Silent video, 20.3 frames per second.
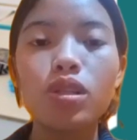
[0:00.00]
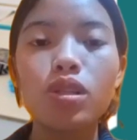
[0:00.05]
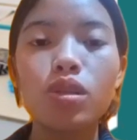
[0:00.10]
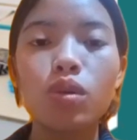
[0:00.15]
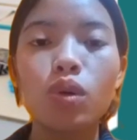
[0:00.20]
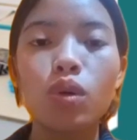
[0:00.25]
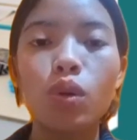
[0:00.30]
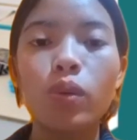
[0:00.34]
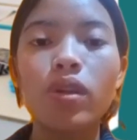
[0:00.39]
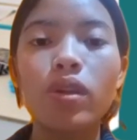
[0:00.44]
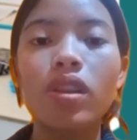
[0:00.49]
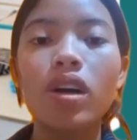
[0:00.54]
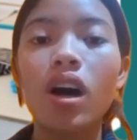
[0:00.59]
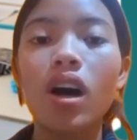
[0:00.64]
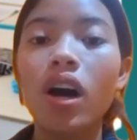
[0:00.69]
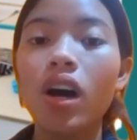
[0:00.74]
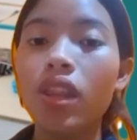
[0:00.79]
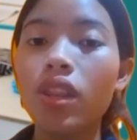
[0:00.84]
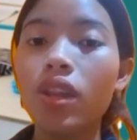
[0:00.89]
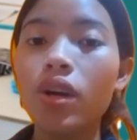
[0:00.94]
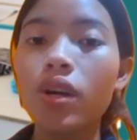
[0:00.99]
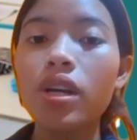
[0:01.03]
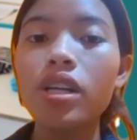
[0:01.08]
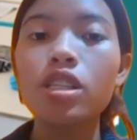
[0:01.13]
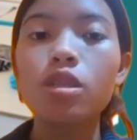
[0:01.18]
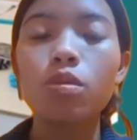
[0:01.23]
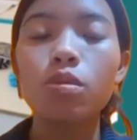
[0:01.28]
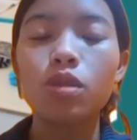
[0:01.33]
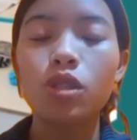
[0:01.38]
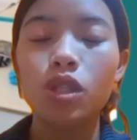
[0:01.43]
school with other
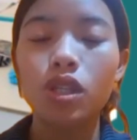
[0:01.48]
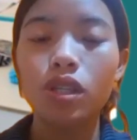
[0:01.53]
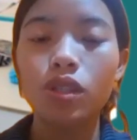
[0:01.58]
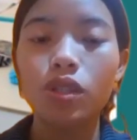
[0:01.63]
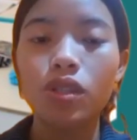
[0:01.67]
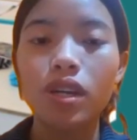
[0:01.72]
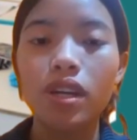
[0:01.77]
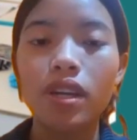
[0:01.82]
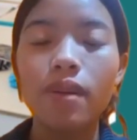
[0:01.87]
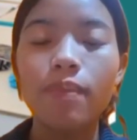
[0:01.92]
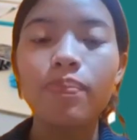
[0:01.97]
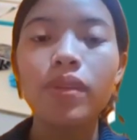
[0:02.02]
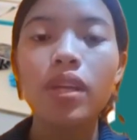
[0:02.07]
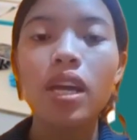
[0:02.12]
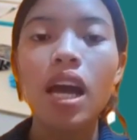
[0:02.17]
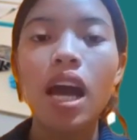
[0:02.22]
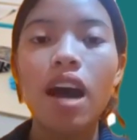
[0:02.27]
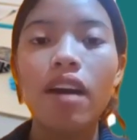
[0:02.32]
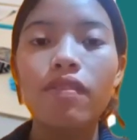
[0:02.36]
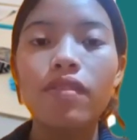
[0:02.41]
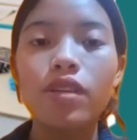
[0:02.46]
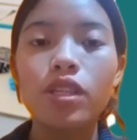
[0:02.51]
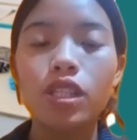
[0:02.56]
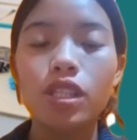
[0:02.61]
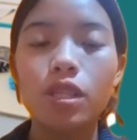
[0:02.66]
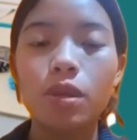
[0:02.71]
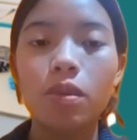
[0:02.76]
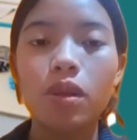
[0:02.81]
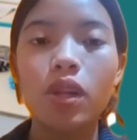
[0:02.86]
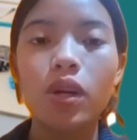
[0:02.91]
children having
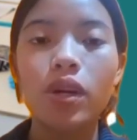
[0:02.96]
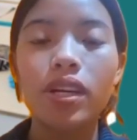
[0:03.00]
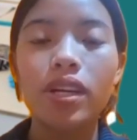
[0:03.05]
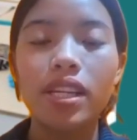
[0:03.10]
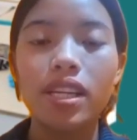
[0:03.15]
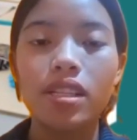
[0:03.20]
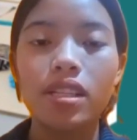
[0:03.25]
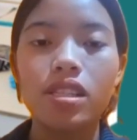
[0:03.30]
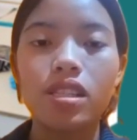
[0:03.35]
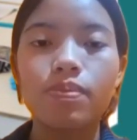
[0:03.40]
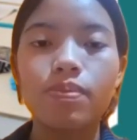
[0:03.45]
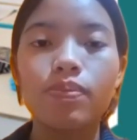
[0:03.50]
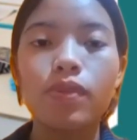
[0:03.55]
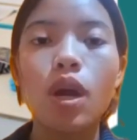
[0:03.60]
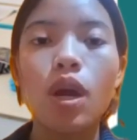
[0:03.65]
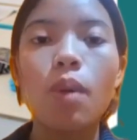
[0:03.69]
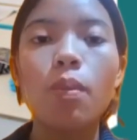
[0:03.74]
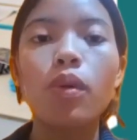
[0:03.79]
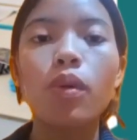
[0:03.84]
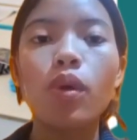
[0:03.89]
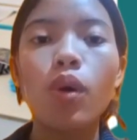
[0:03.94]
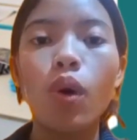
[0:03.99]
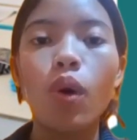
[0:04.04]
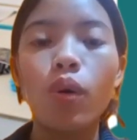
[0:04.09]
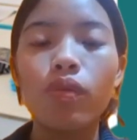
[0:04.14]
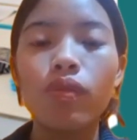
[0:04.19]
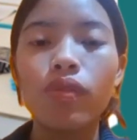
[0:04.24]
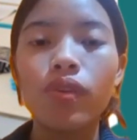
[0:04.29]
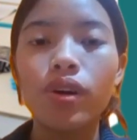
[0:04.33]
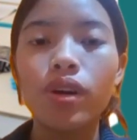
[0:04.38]
similar needs.
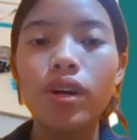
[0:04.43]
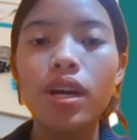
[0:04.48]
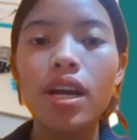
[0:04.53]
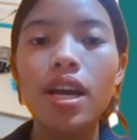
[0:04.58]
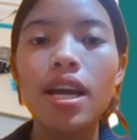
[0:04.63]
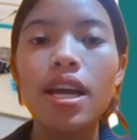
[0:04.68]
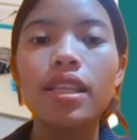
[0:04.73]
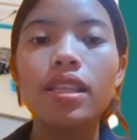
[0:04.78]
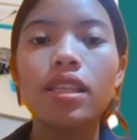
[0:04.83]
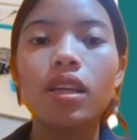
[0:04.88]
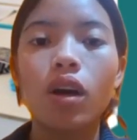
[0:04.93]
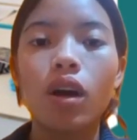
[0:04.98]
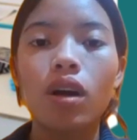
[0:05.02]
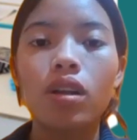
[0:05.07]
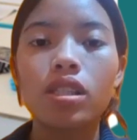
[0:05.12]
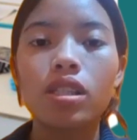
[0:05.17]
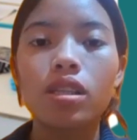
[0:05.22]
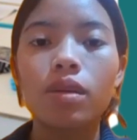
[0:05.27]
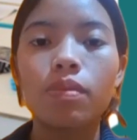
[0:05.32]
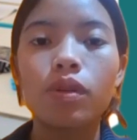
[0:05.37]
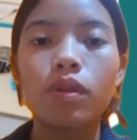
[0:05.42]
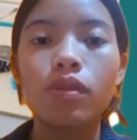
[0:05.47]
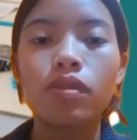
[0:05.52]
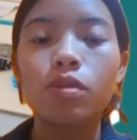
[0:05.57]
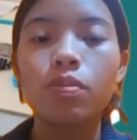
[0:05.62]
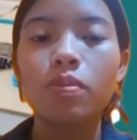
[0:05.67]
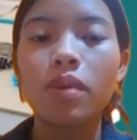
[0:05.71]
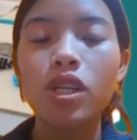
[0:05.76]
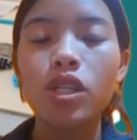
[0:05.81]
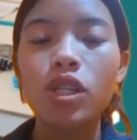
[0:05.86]
Moreover, the concept of
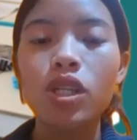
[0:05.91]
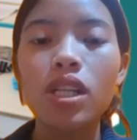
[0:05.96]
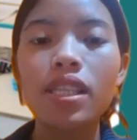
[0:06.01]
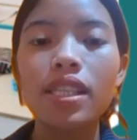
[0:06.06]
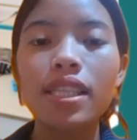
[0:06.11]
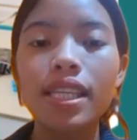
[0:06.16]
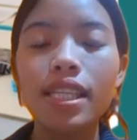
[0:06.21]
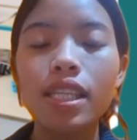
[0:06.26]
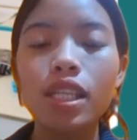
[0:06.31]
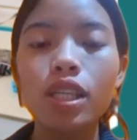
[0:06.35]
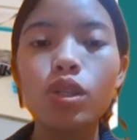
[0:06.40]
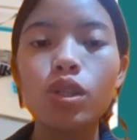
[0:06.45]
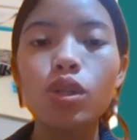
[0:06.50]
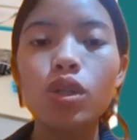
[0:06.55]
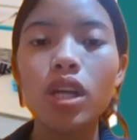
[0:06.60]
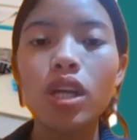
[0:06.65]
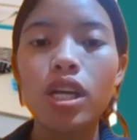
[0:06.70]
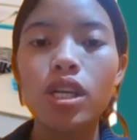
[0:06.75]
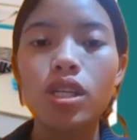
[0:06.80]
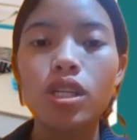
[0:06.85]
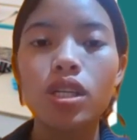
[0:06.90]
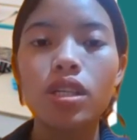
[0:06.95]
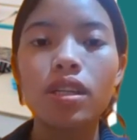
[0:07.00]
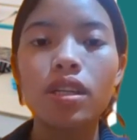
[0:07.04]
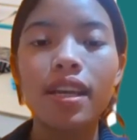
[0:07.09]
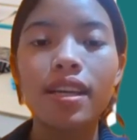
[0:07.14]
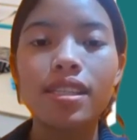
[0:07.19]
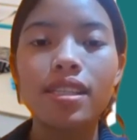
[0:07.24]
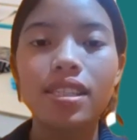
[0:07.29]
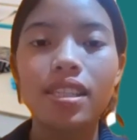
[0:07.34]
special need education
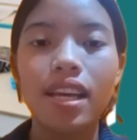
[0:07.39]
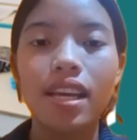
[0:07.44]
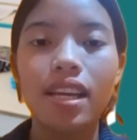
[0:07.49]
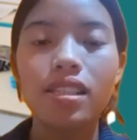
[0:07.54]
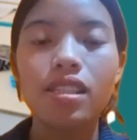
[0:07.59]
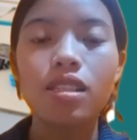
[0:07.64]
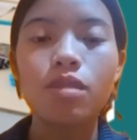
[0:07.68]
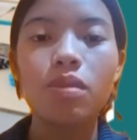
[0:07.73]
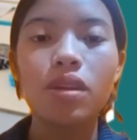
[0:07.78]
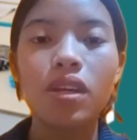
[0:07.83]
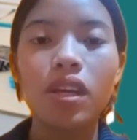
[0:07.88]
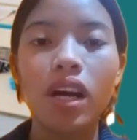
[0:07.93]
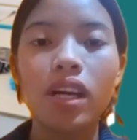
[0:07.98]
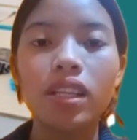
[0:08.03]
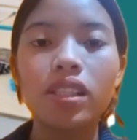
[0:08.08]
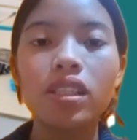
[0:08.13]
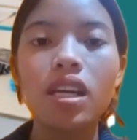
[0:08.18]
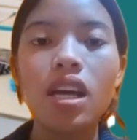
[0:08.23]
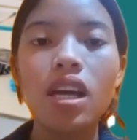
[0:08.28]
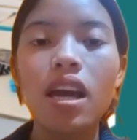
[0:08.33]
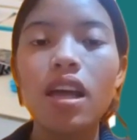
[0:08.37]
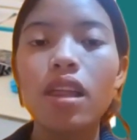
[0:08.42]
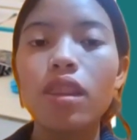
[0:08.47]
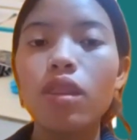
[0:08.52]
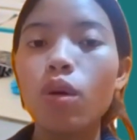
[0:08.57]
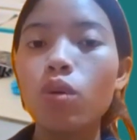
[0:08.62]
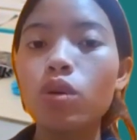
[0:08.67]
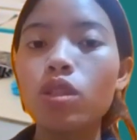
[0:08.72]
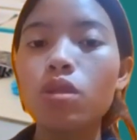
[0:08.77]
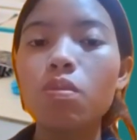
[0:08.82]
extends beyond
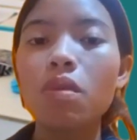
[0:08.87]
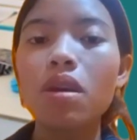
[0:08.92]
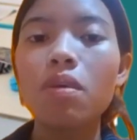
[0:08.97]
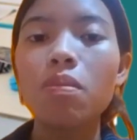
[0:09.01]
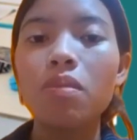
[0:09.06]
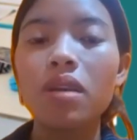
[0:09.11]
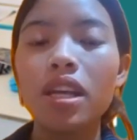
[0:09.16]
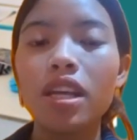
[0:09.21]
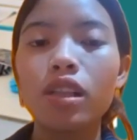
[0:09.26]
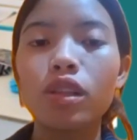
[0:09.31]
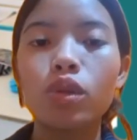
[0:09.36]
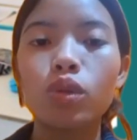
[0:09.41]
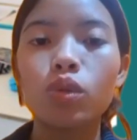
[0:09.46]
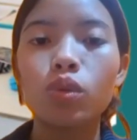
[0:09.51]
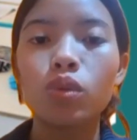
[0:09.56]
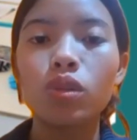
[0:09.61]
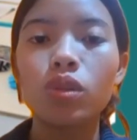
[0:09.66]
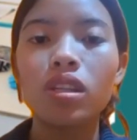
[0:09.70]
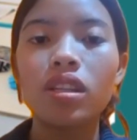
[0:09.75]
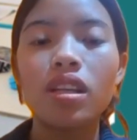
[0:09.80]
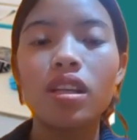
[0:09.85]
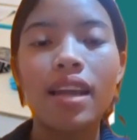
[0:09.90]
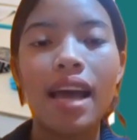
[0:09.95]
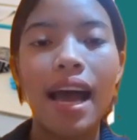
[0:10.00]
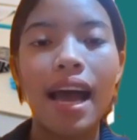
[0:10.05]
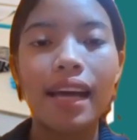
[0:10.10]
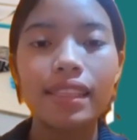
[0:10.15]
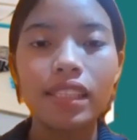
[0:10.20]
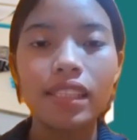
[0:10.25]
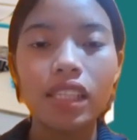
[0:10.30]
those may be included in
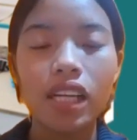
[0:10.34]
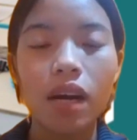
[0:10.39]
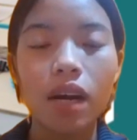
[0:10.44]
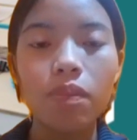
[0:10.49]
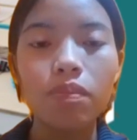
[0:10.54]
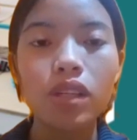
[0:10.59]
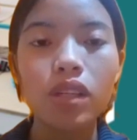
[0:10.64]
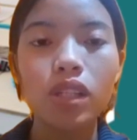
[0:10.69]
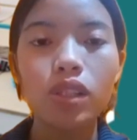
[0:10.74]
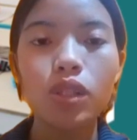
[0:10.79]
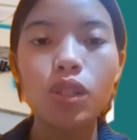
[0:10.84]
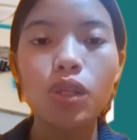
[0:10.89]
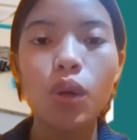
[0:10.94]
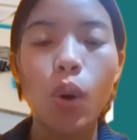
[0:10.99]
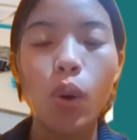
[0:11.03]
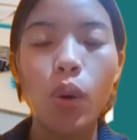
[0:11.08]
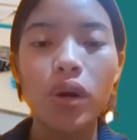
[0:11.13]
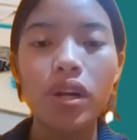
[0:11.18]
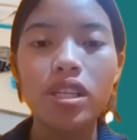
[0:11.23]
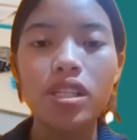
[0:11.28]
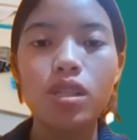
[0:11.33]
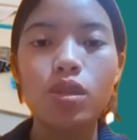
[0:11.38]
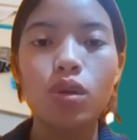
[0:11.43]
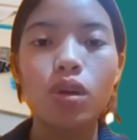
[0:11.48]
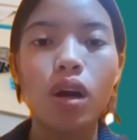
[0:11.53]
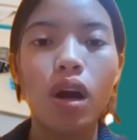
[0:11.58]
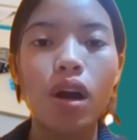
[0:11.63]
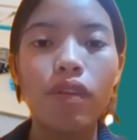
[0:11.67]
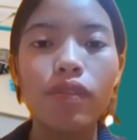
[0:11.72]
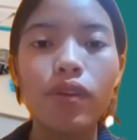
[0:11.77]
handicapped categories to
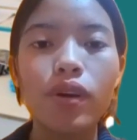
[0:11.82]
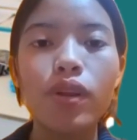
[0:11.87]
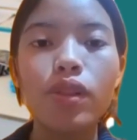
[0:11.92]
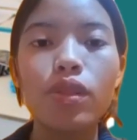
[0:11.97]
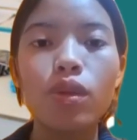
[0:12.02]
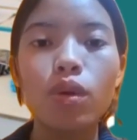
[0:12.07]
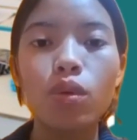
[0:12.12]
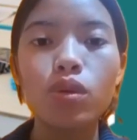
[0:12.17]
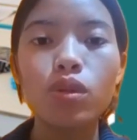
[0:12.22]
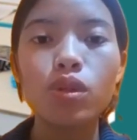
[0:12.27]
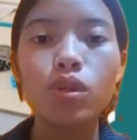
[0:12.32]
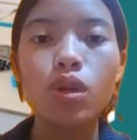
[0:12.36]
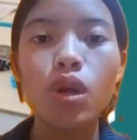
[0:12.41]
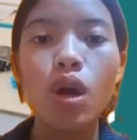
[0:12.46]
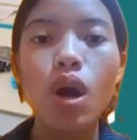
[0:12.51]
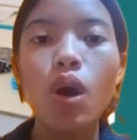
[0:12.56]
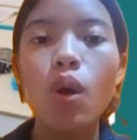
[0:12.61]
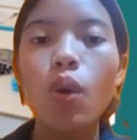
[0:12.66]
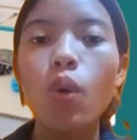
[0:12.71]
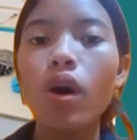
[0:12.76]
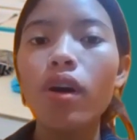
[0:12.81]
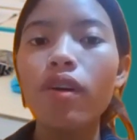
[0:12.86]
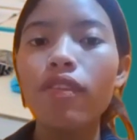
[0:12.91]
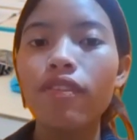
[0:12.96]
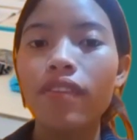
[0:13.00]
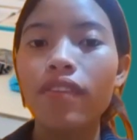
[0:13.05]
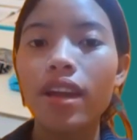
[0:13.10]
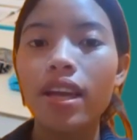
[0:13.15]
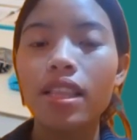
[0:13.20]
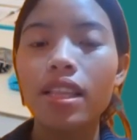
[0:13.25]
cover those who are
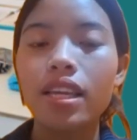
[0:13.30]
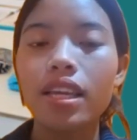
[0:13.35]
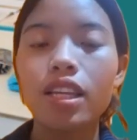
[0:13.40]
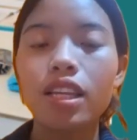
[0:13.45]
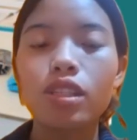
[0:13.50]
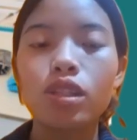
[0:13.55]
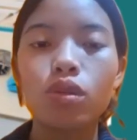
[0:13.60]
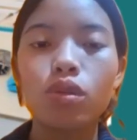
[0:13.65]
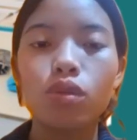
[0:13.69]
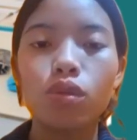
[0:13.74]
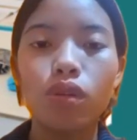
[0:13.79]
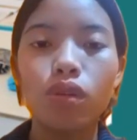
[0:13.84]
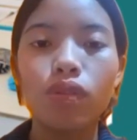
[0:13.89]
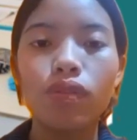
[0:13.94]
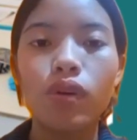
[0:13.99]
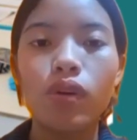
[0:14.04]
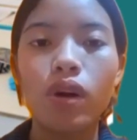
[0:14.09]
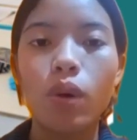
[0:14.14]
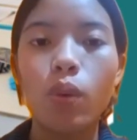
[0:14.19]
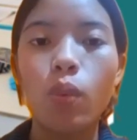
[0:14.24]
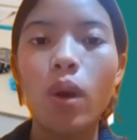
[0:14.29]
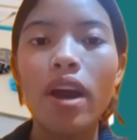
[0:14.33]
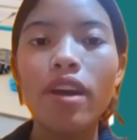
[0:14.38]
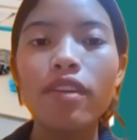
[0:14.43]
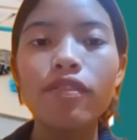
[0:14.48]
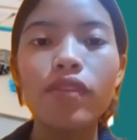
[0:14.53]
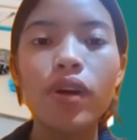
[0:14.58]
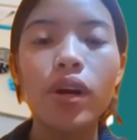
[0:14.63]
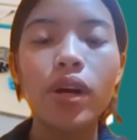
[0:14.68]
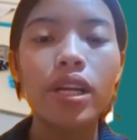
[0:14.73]
failing in school for a
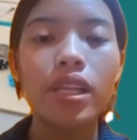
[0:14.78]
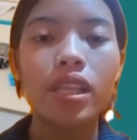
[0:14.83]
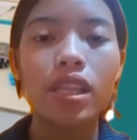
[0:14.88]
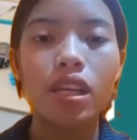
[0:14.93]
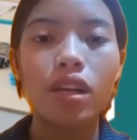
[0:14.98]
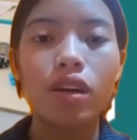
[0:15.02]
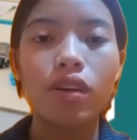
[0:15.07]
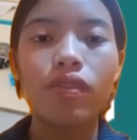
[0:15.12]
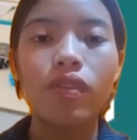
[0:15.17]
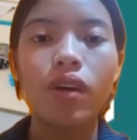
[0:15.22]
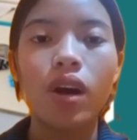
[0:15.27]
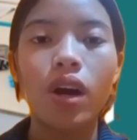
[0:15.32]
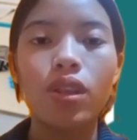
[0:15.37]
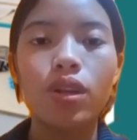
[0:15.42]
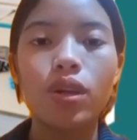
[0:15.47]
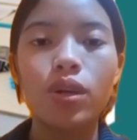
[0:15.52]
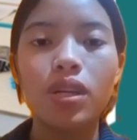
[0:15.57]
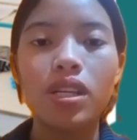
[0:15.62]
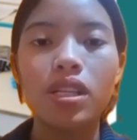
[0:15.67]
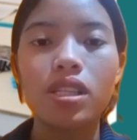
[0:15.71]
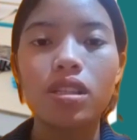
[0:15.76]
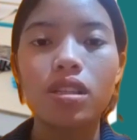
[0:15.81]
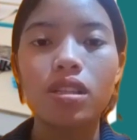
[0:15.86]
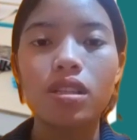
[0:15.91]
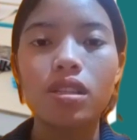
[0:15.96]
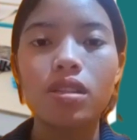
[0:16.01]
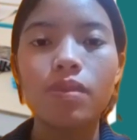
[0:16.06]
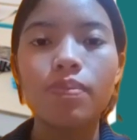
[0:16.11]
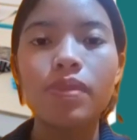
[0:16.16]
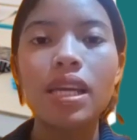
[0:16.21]
wide variety of other
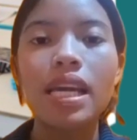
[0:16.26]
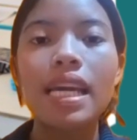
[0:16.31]
reasons.